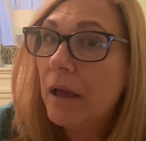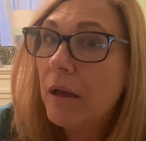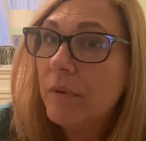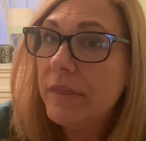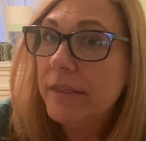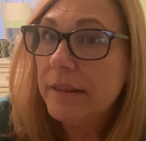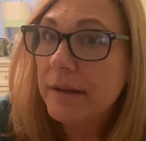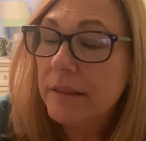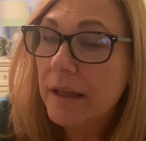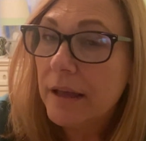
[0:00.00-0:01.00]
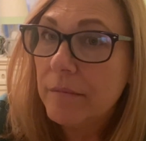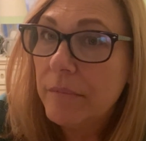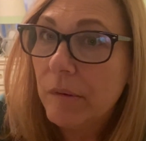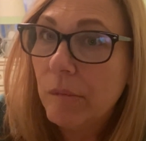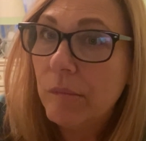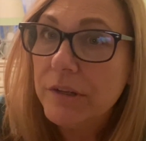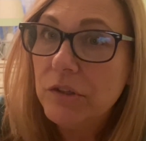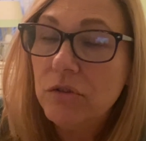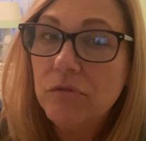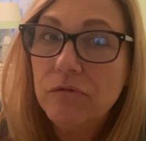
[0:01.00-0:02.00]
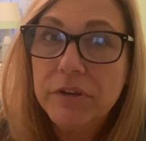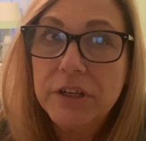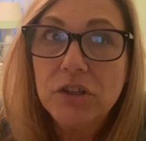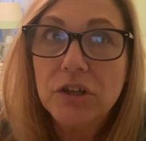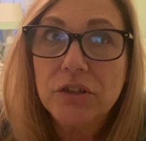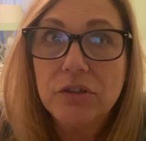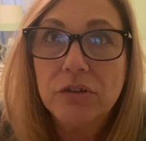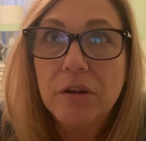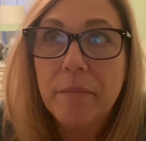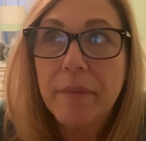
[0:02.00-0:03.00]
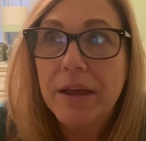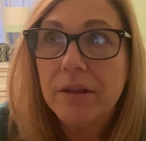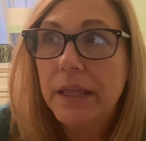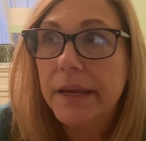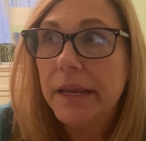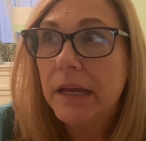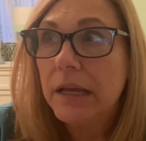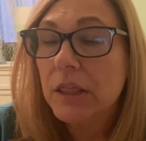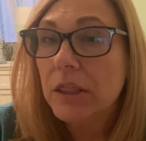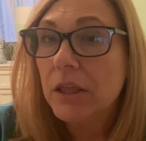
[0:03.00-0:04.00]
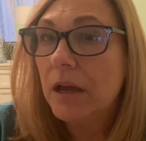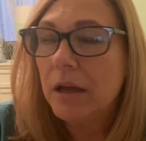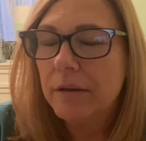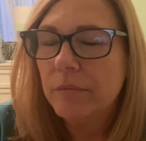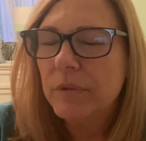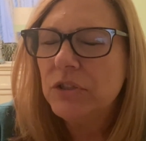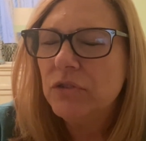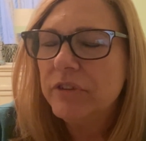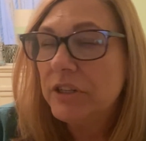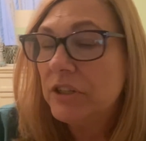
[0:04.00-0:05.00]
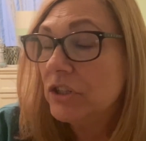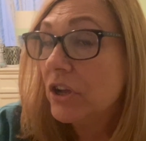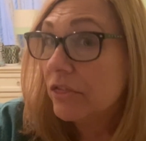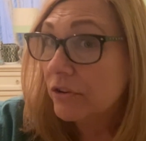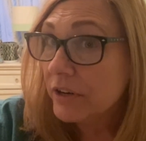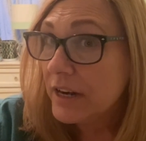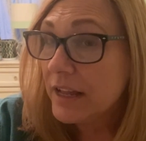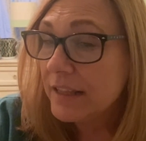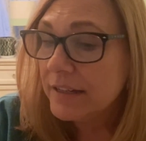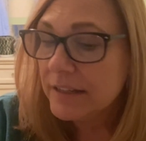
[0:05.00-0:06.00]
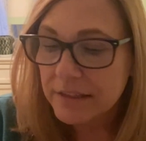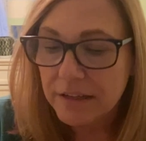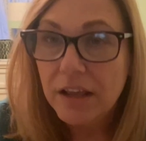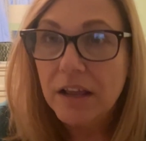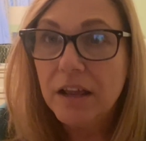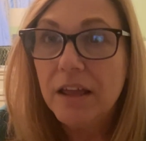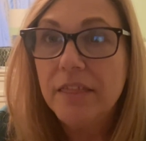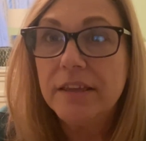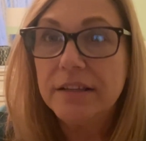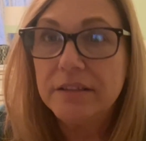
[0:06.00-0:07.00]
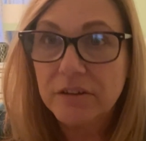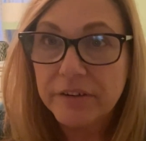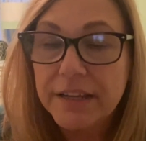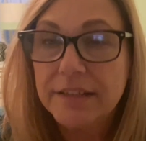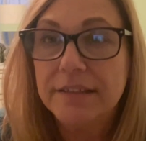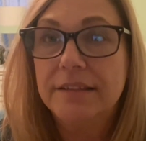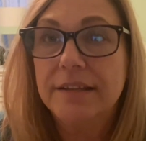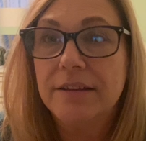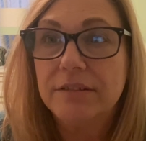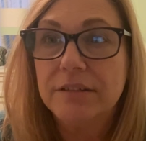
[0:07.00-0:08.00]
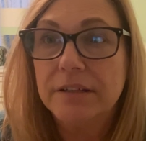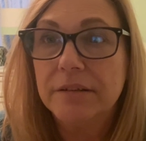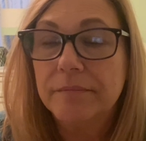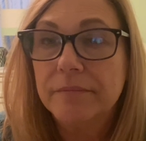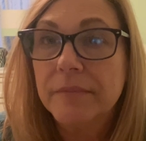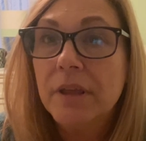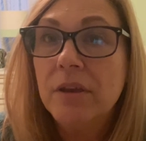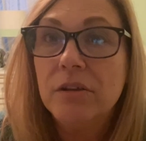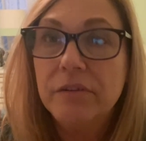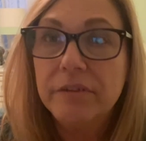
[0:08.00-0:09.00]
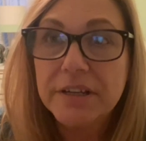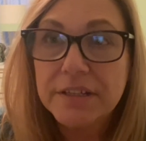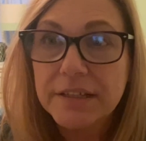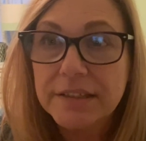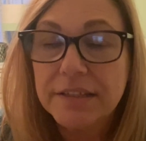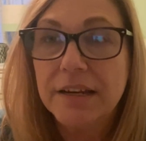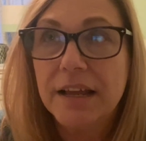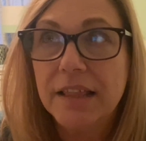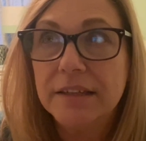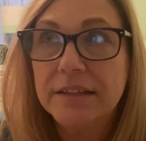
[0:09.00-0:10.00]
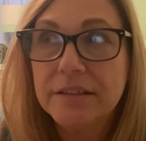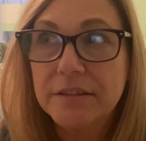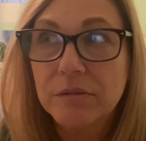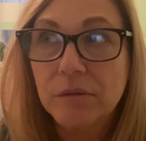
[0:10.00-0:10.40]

within the club, once you reach a certain amount, like uh, once you reach $30, things already get discounted. You reach $60,